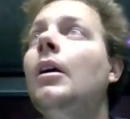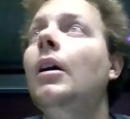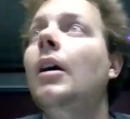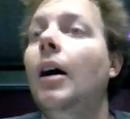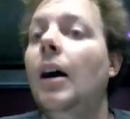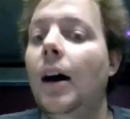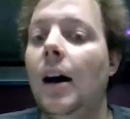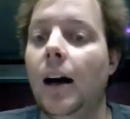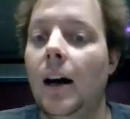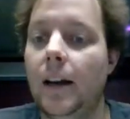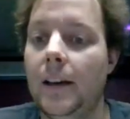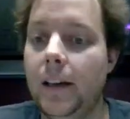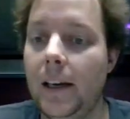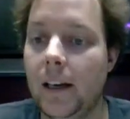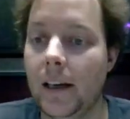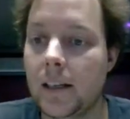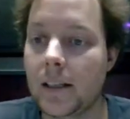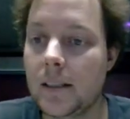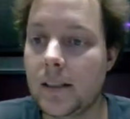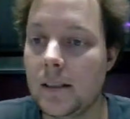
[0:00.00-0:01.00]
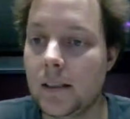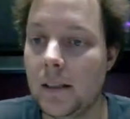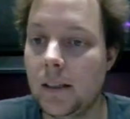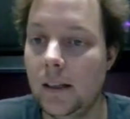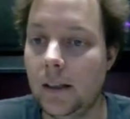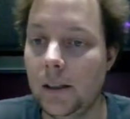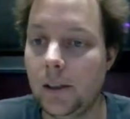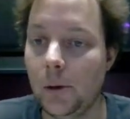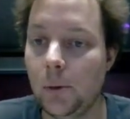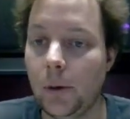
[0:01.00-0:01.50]
Next,
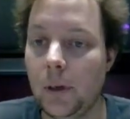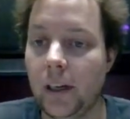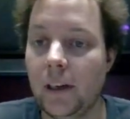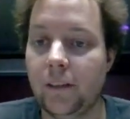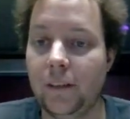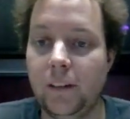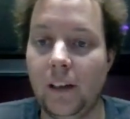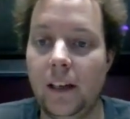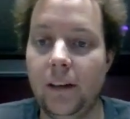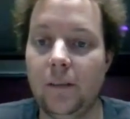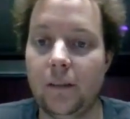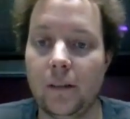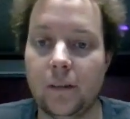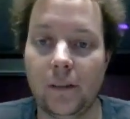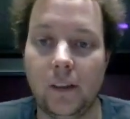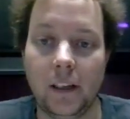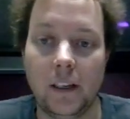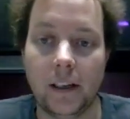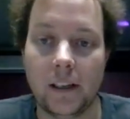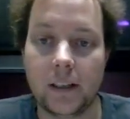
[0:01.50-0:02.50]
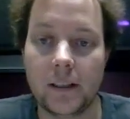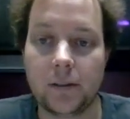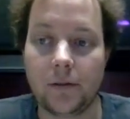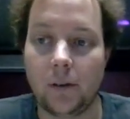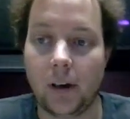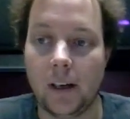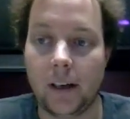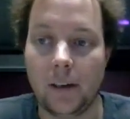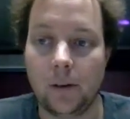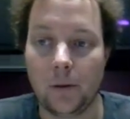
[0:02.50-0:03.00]
you will need a flavor of Linux
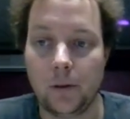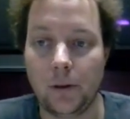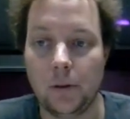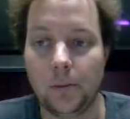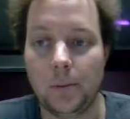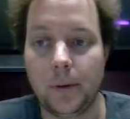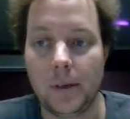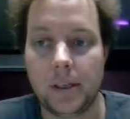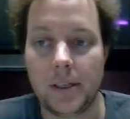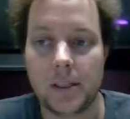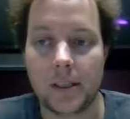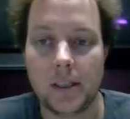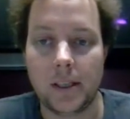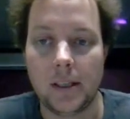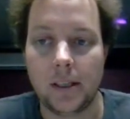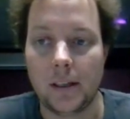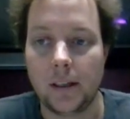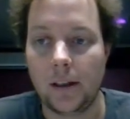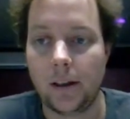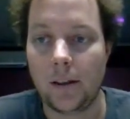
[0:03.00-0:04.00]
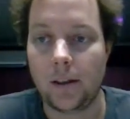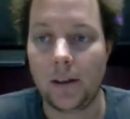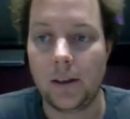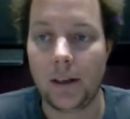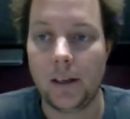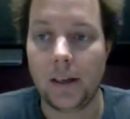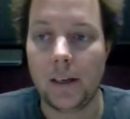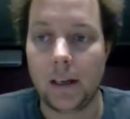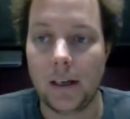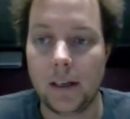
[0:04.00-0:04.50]
running on your PC.
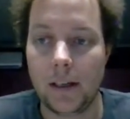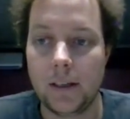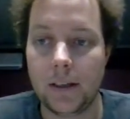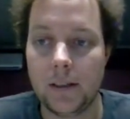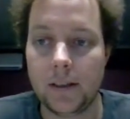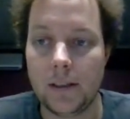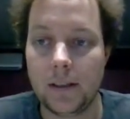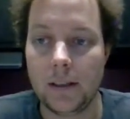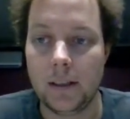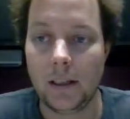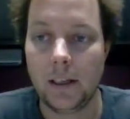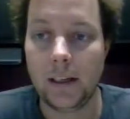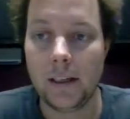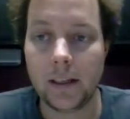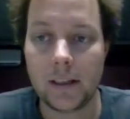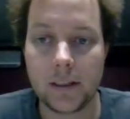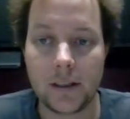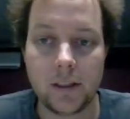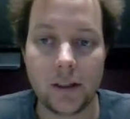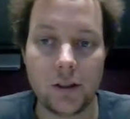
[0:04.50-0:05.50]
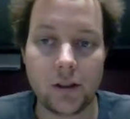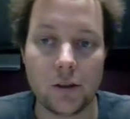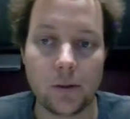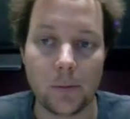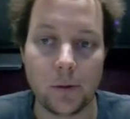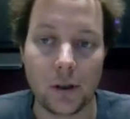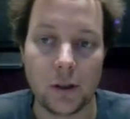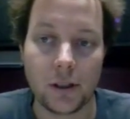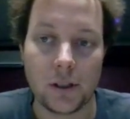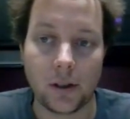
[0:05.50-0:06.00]
The Linux
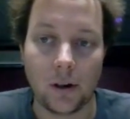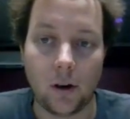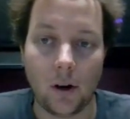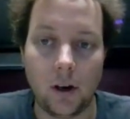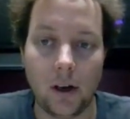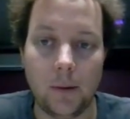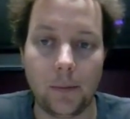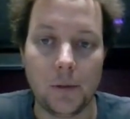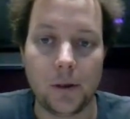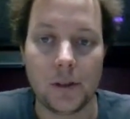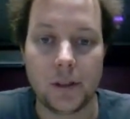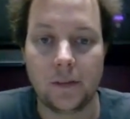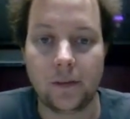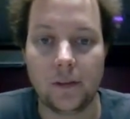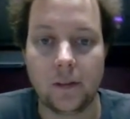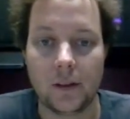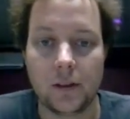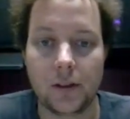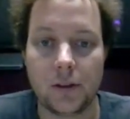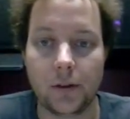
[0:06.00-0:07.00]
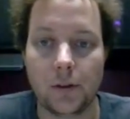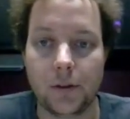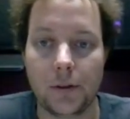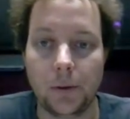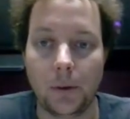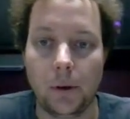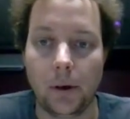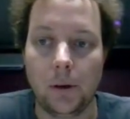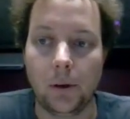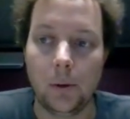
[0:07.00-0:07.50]
distribution I am using for this
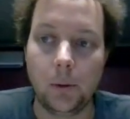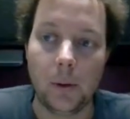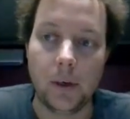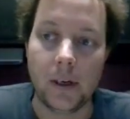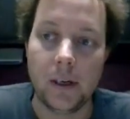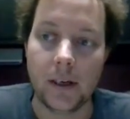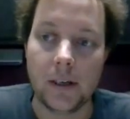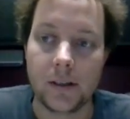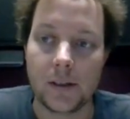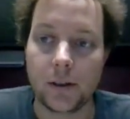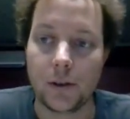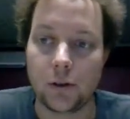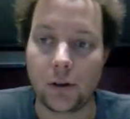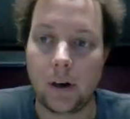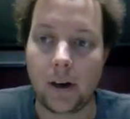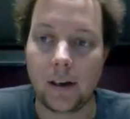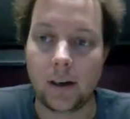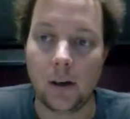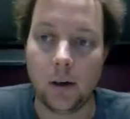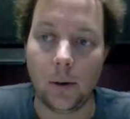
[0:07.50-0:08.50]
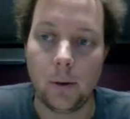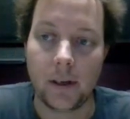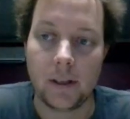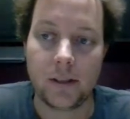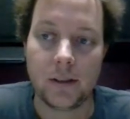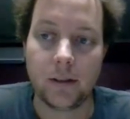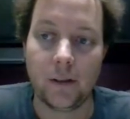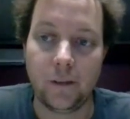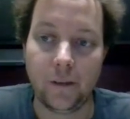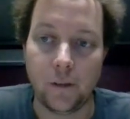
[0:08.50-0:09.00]
tutorial is Dragon
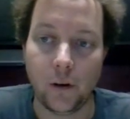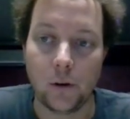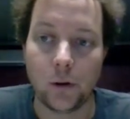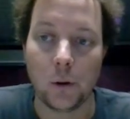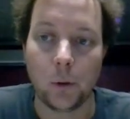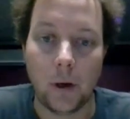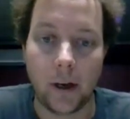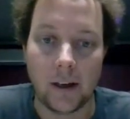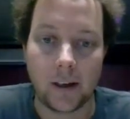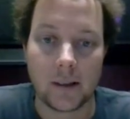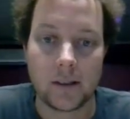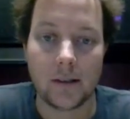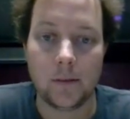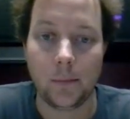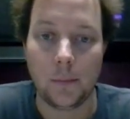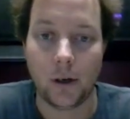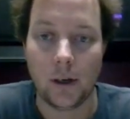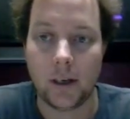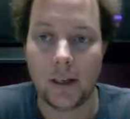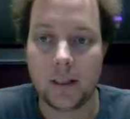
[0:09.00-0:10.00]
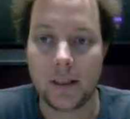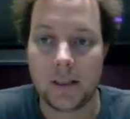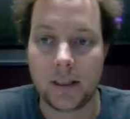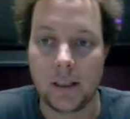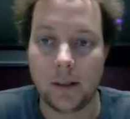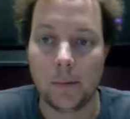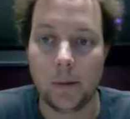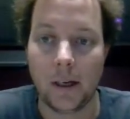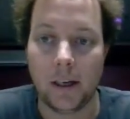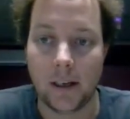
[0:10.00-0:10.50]
OS Focal X by
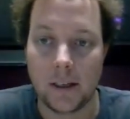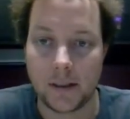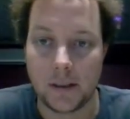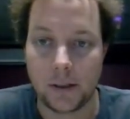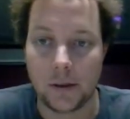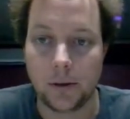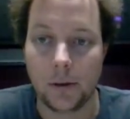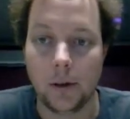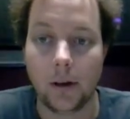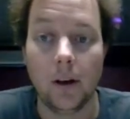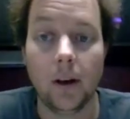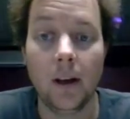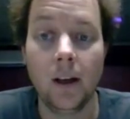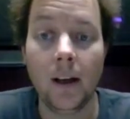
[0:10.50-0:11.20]
Seema Executor.